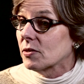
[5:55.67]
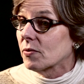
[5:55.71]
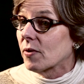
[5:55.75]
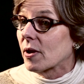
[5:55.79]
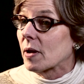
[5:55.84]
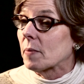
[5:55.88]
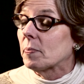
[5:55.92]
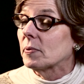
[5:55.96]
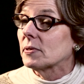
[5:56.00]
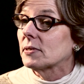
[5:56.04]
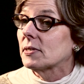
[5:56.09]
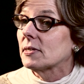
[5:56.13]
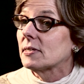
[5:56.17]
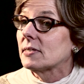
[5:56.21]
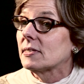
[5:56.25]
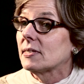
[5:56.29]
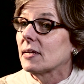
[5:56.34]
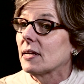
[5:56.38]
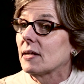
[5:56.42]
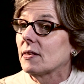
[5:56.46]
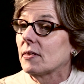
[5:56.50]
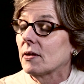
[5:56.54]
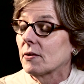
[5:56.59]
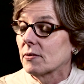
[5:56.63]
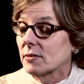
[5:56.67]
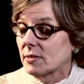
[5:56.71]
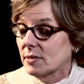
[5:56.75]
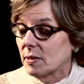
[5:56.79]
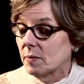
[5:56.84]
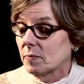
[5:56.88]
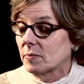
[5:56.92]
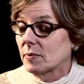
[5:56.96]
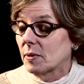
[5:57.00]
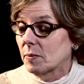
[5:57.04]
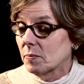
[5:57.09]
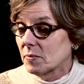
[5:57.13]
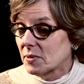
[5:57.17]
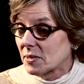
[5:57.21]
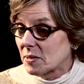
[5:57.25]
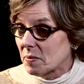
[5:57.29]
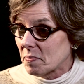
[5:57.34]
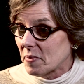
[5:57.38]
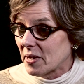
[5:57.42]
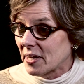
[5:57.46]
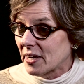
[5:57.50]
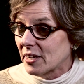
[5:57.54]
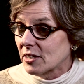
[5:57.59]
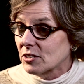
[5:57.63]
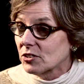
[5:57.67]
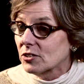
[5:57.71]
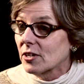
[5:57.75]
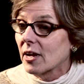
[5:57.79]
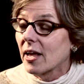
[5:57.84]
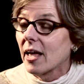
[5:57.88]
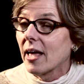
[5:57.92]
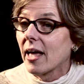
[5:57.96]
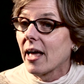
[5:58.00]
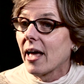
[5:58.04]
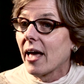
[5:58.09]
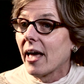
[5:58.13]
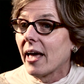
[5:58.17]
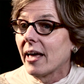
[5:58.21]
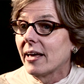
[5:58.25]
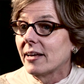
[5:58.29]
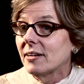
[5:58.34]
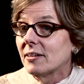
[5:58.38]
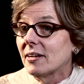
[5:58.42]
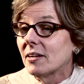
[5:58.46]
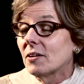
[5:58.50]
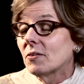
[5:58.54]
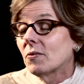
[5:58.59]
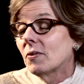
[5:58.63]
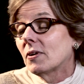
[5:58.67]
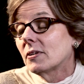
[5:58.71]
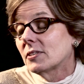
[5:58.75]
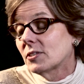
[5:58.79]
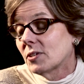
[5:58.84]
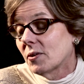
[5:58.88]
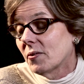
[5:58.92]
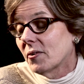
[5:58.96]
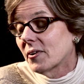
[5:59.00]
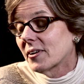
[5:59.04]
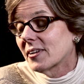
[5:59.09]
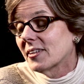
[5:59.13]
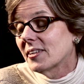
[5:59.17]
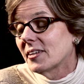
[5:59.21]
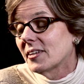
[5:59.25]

They're able to see their symptoms diminish, and also our